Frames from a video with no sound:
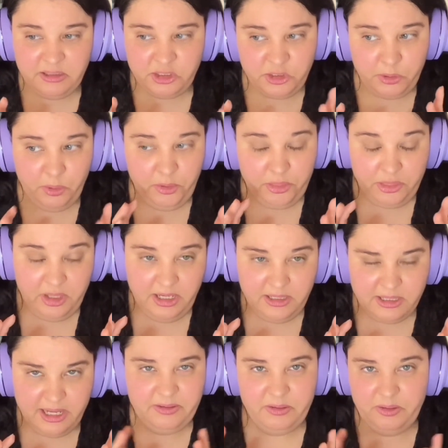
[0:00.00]
so thin
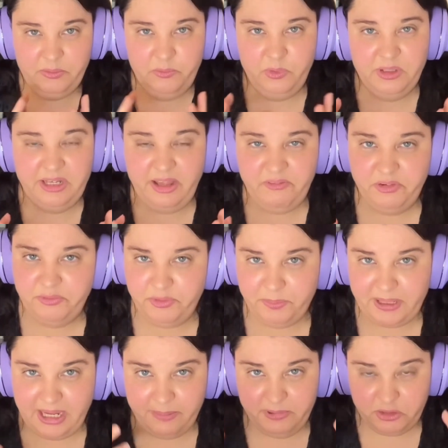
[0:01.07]
that would never
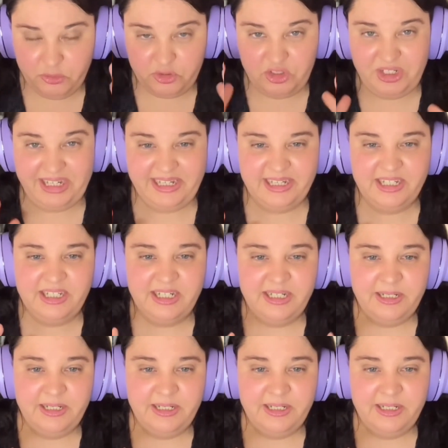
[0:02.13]
be able to see it